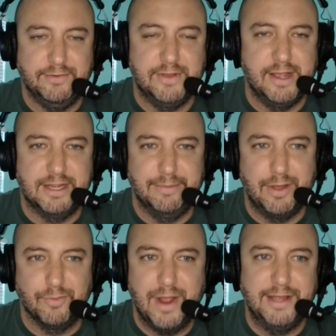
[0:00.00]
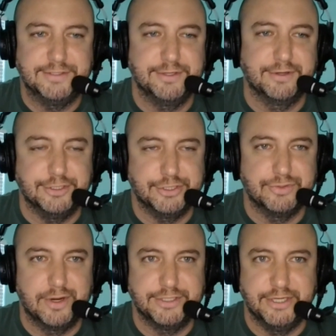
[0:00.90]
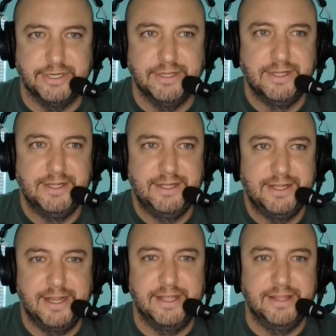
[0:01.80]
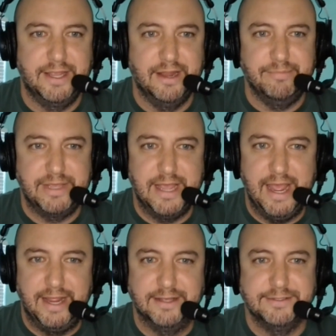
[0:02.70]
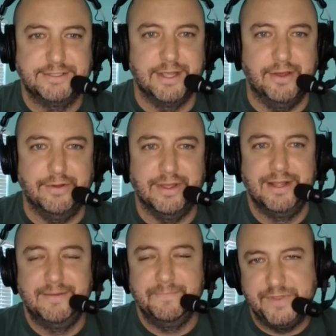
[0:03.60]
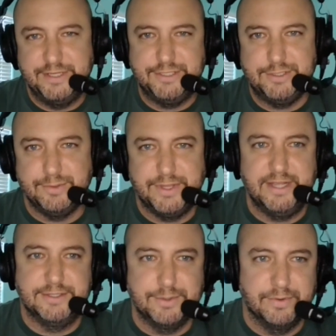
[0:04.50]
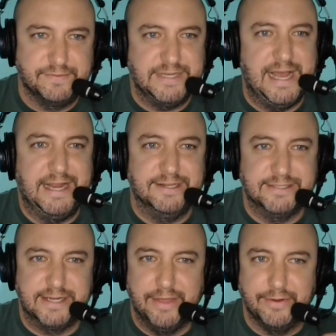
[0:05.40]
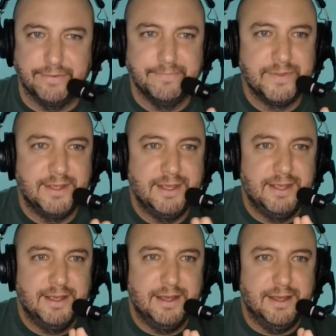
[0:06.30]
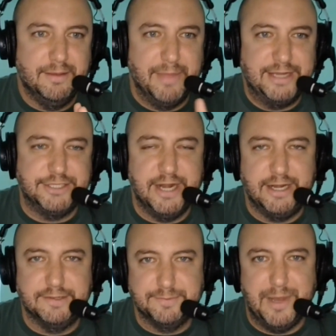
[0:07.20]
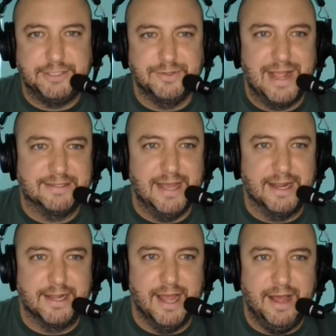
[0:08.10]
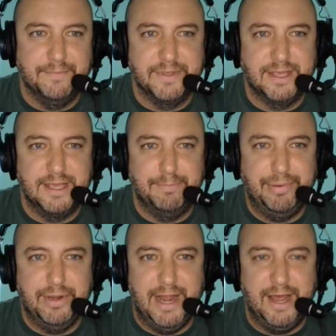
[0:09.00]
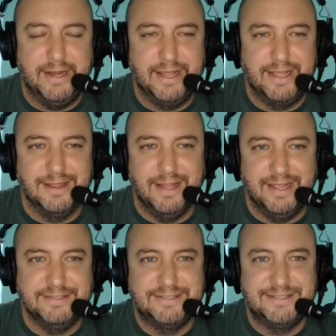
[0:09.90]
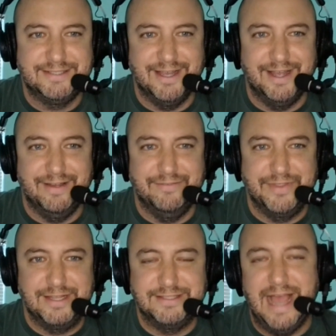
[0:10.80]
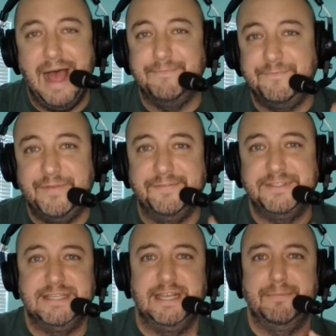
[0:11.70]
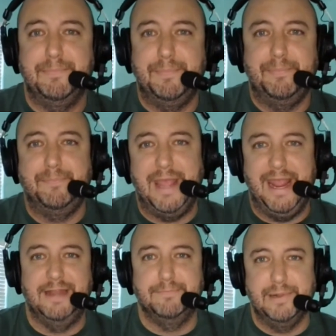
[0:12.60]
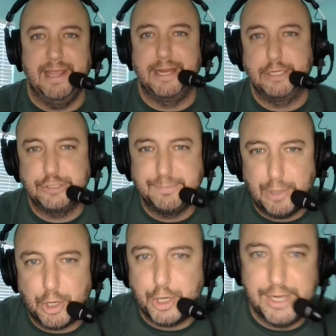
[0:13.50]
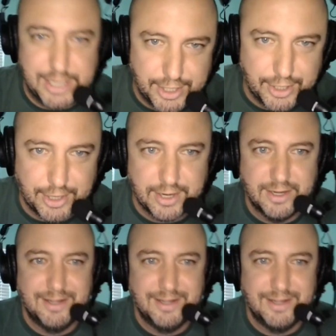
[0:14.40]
talking about roster construction in the NBA. So these two things sort of tie in together. Mike Giannetti of SpotTrack.com, he put out a list of the top 15 paid players per year